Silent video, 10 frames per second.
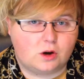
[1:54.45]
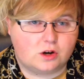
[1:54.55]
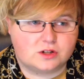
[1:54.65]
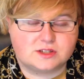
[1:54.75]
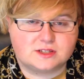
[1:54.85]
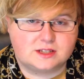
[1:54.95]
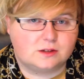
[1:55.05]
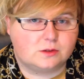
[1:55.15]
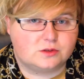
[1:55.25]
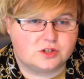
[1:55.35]
are
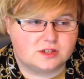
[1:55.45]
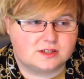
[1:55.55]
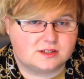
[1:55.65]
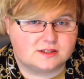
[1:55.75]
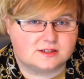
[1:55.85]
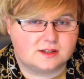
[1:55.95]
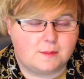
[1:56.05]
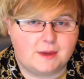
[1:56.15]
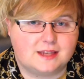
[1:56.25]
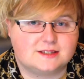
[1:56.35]
still just as
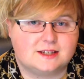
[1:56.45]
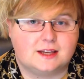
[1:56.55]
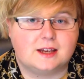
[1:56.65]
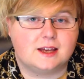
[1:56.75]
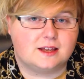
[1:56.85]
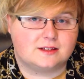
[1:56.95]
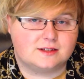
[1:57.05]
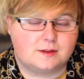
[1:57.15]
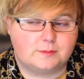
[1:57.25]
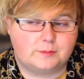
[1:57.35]
amazing
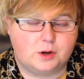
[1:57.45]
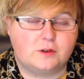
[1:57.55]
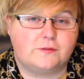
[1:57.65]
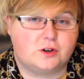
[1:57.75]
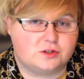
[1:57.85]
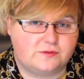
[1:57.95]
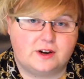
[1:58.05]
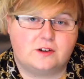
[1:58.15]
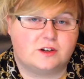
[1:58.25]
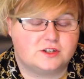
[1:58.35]
as her first
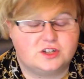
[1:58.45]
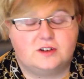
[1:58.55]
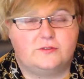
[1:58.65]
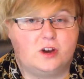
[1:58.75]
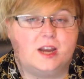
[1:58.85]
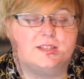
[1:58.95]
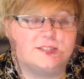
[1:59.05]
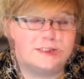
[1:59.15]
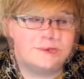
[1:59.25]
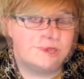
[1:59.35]
fragrance, Jennifer
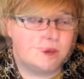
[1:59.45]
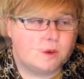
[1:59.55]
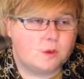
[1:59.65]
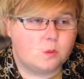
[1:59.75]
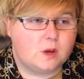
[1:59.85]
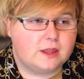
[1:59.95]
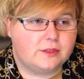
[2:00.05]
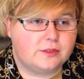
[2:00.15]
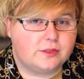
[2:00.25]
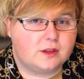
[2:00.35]
Aniston. So with
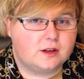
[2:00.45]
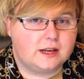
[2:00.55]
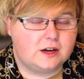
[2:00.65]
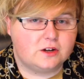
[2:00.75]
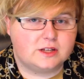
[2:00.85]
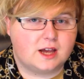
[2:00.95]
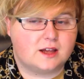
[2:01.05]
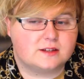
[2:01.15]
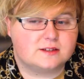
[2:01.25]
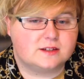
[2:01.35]
Near
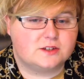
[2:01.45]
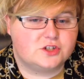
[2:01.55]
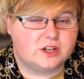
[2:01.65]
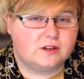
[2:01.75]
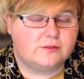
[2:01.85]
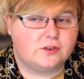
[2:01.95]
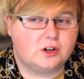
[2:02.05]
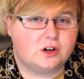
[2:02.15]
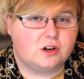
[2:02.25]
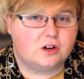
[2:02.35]
Dusk,
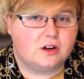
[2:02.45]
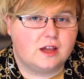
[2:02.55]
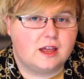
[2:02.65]
Jennifer